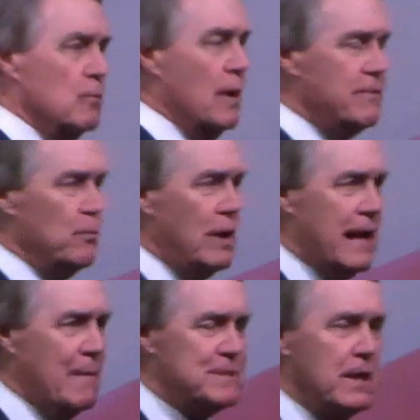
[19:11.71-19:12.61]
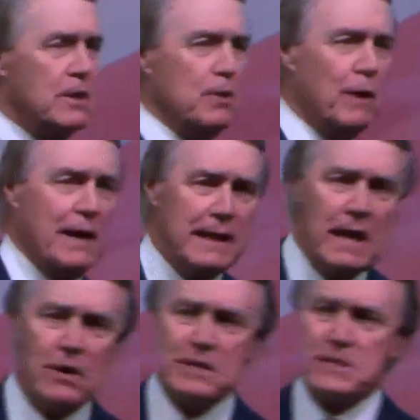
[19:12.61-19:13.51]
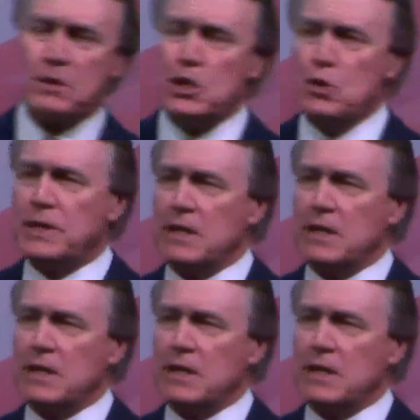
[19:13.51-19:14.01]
What I'm telling you right now is that you